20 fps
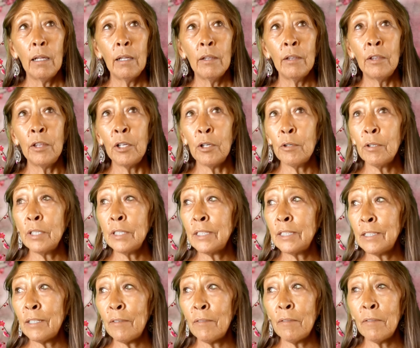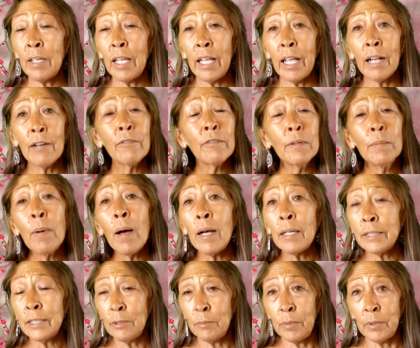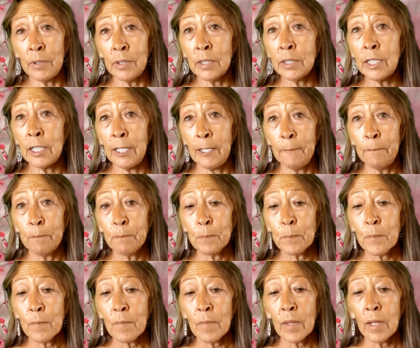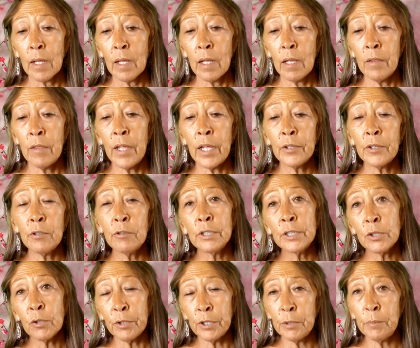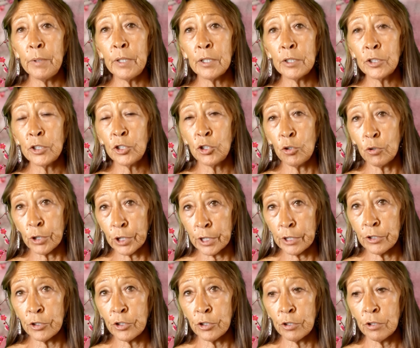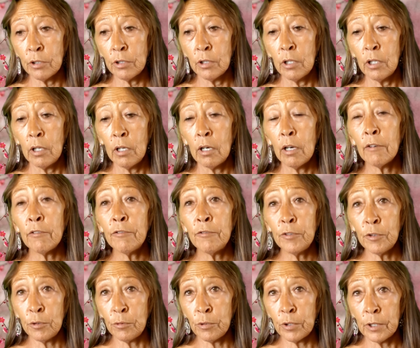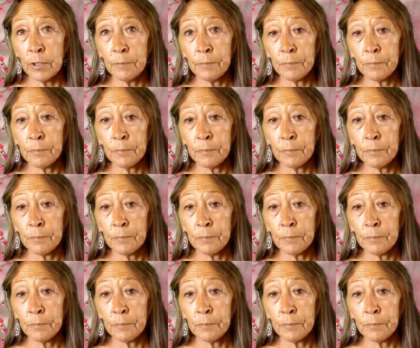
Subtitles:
there is every possibility that there is going to be a shortage of food.